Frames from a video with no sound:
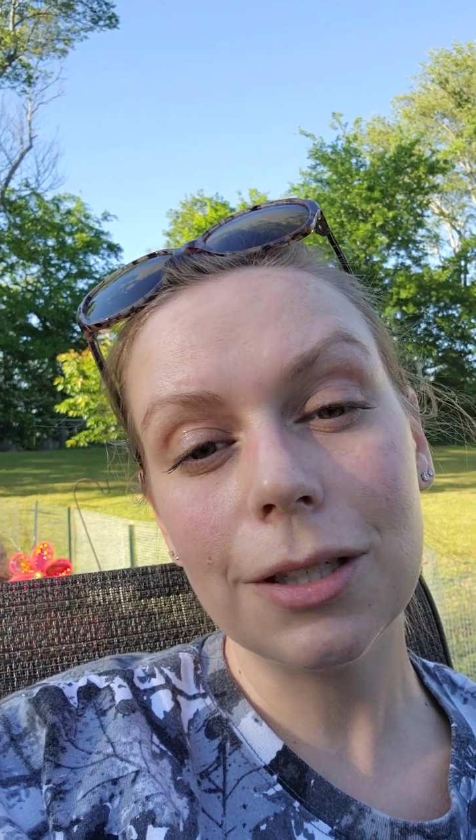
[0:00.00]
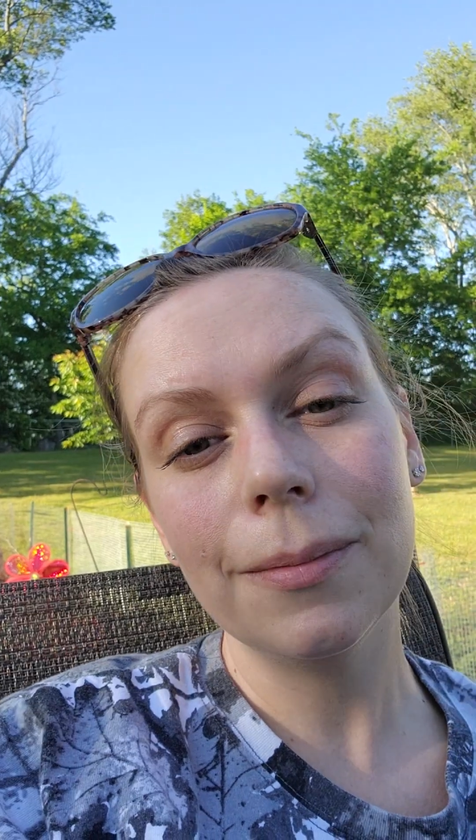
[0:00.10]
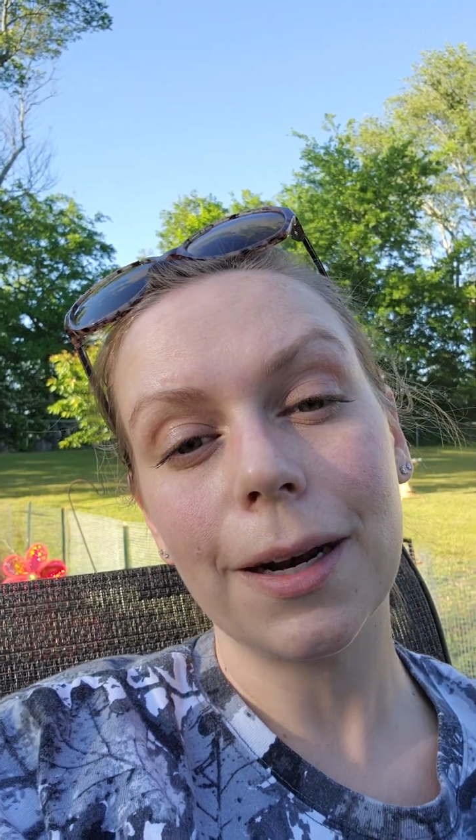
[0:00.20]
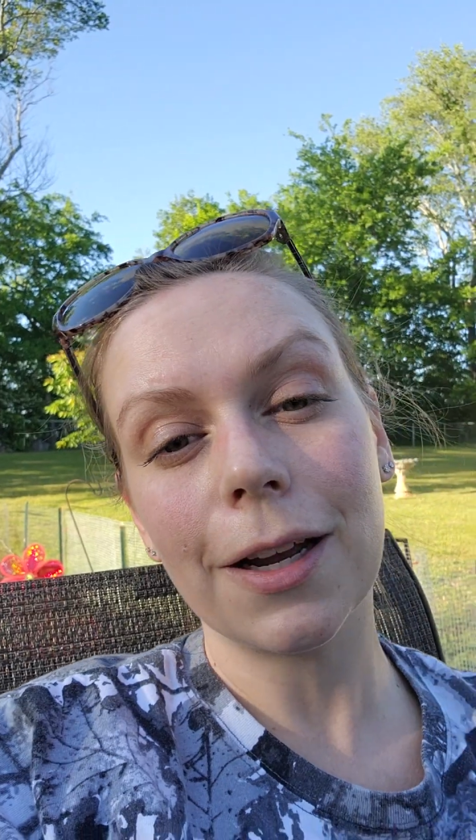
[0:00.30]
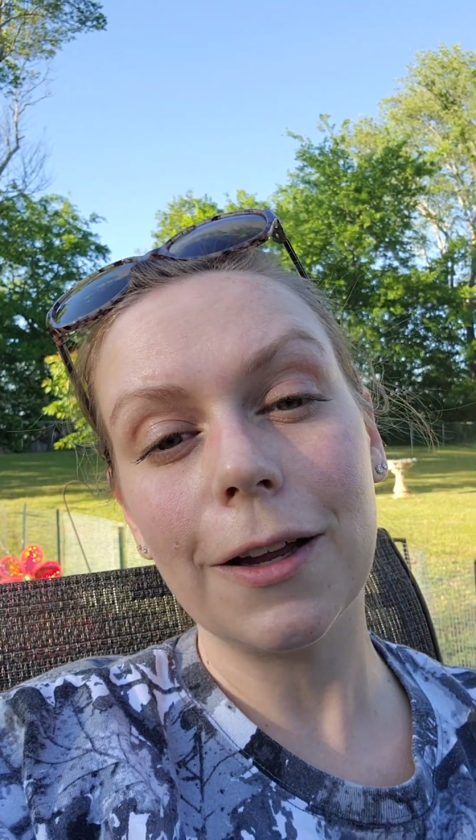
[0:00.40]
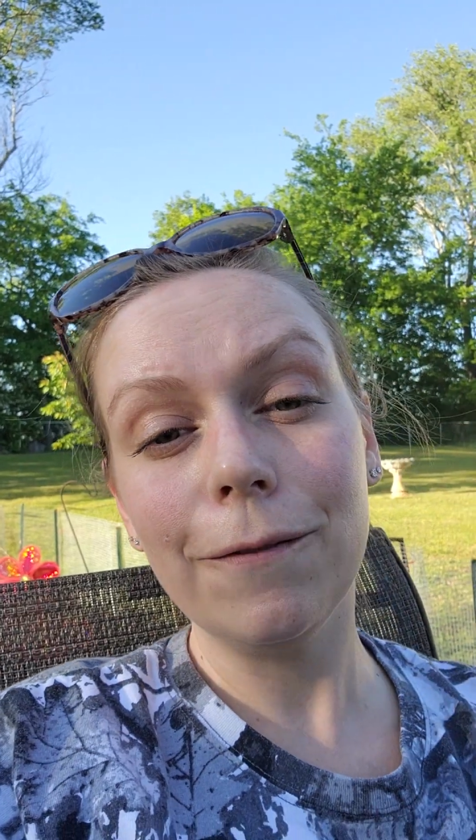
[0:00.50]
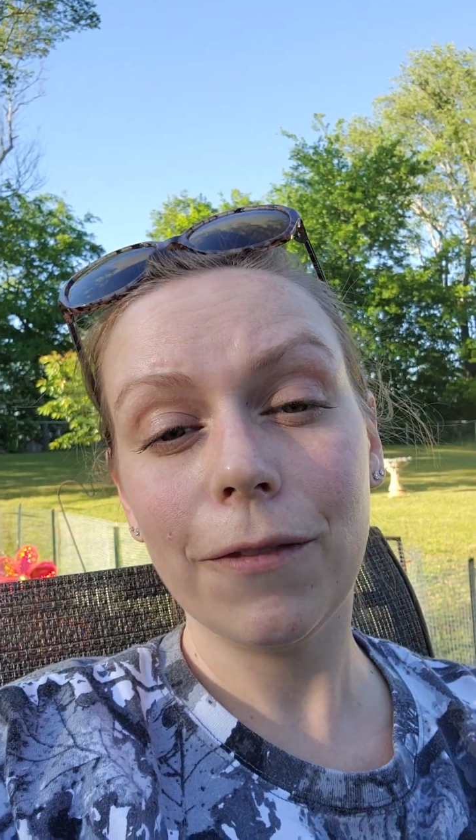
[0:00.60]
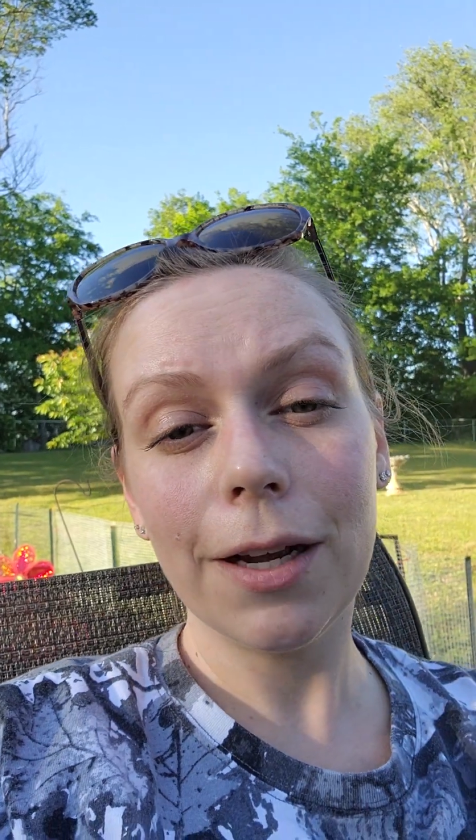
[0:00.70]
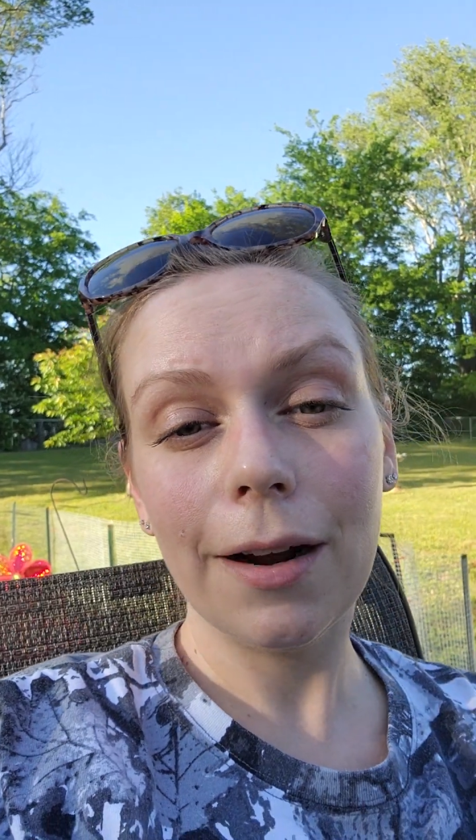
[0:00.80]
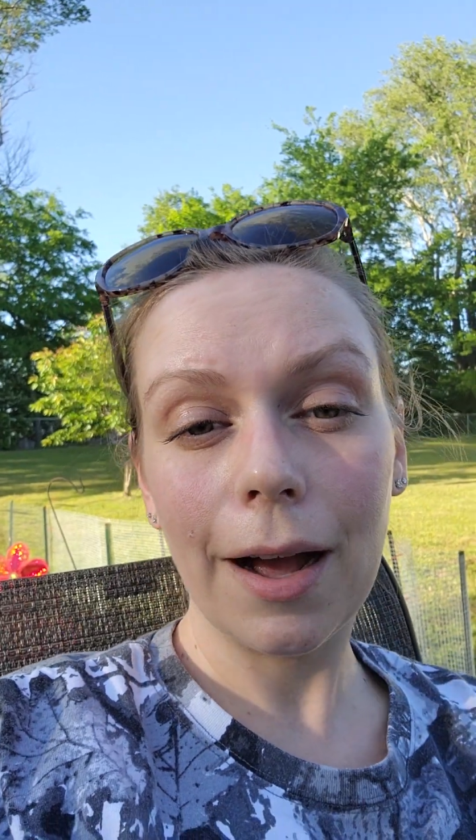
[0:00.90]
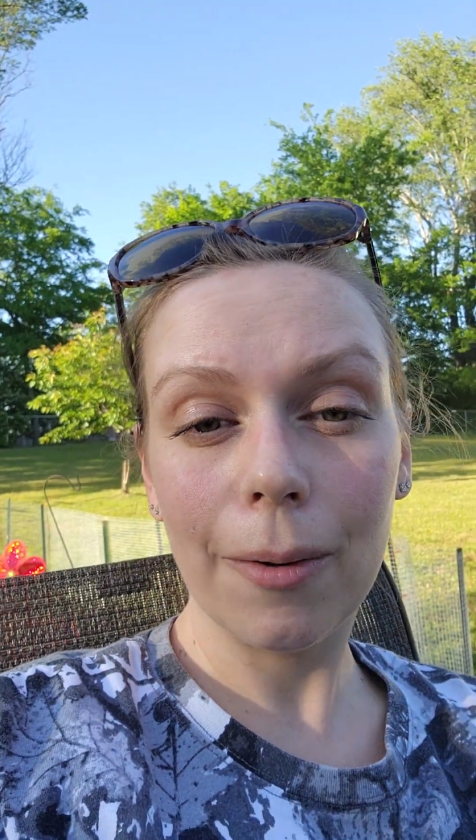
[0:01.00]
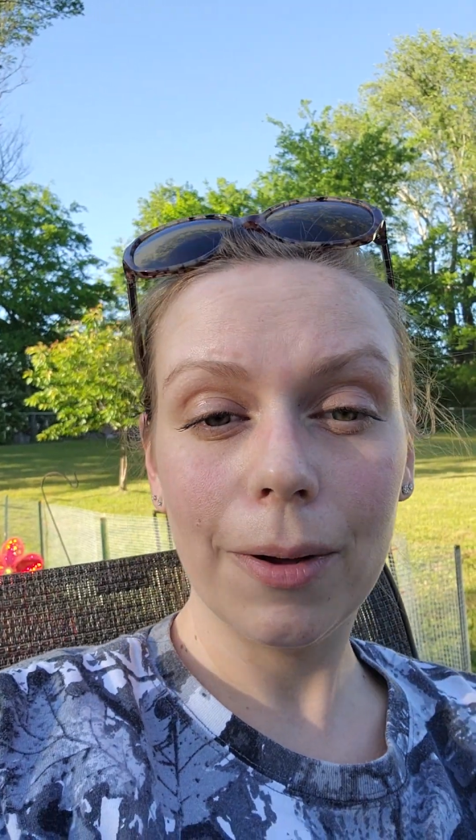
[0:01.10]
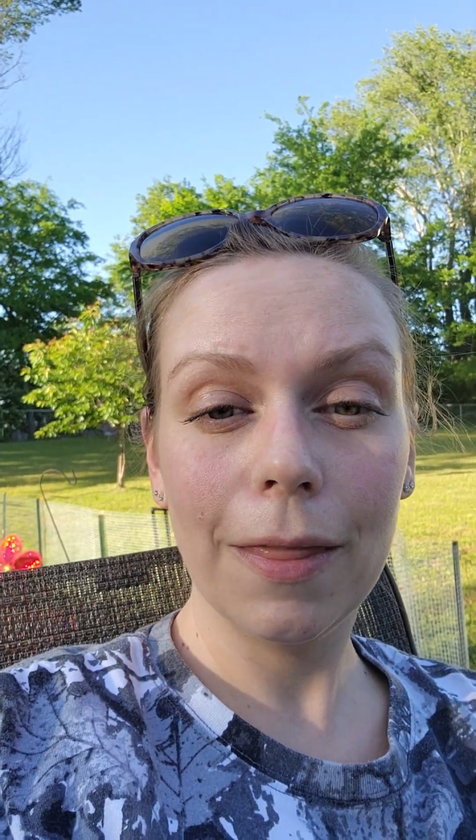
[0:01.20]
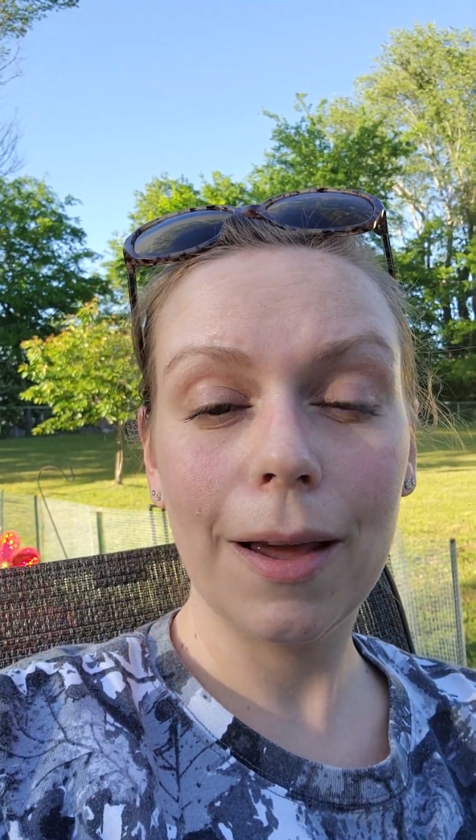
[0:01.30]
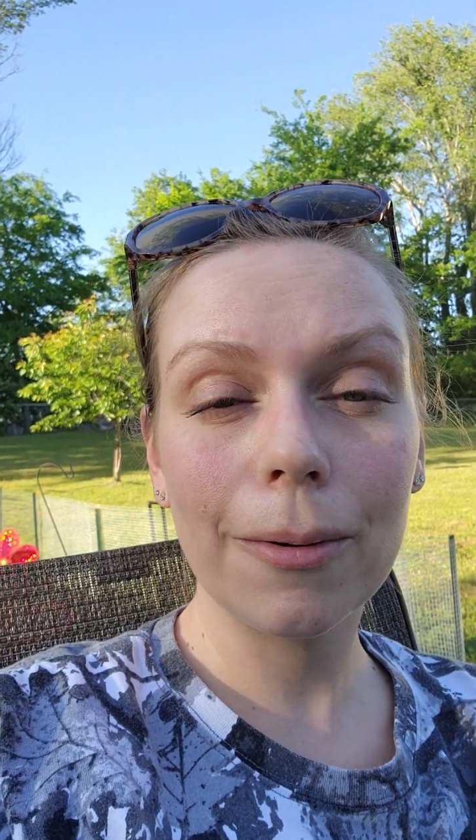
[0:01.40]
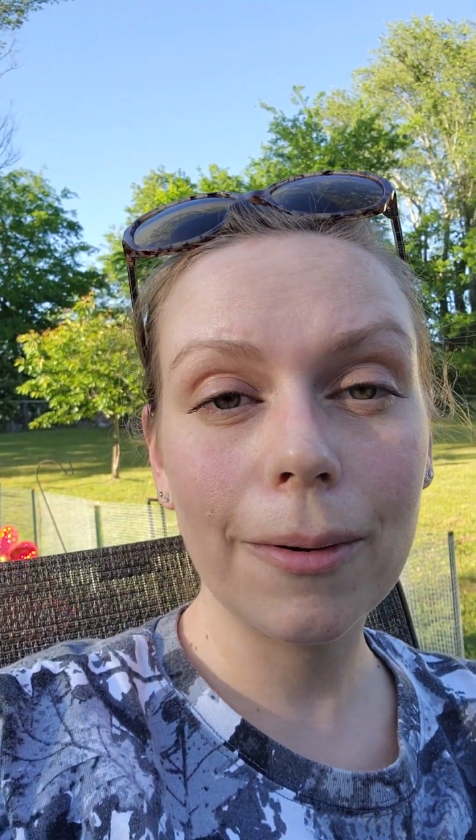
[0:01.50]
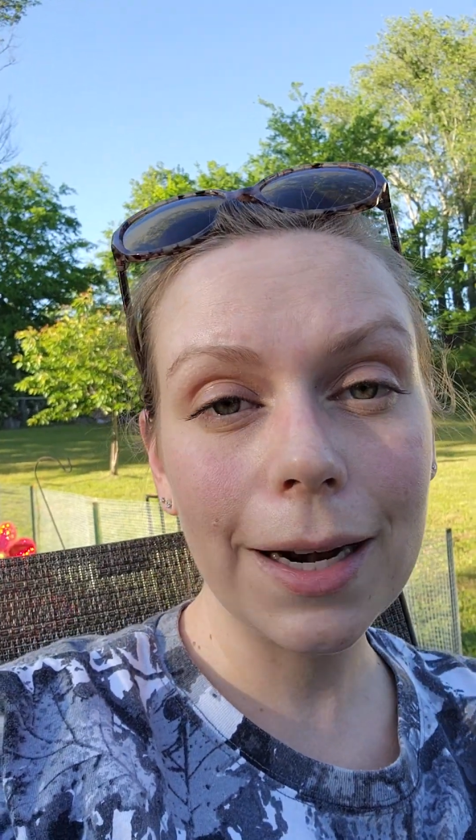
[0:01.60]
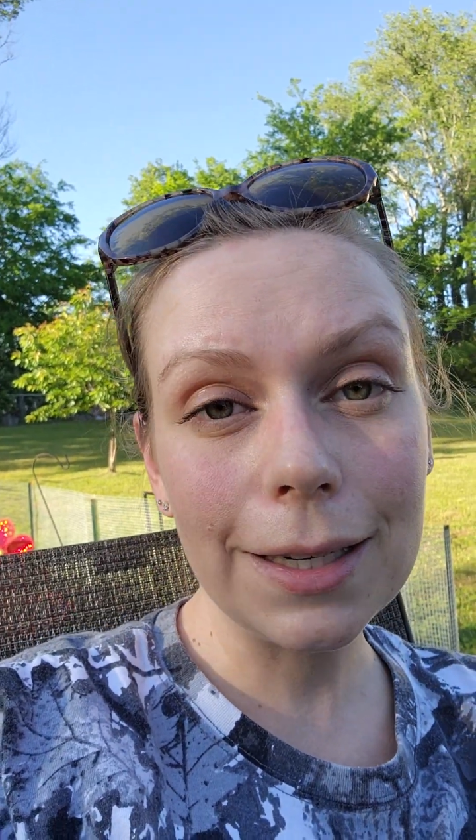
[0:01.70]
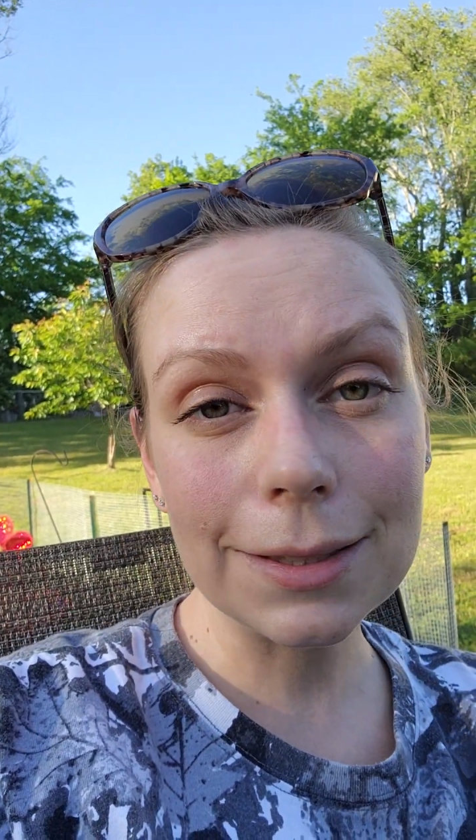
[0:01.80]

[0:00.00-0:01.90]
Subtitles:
year but I couldn't figure out when they were ready,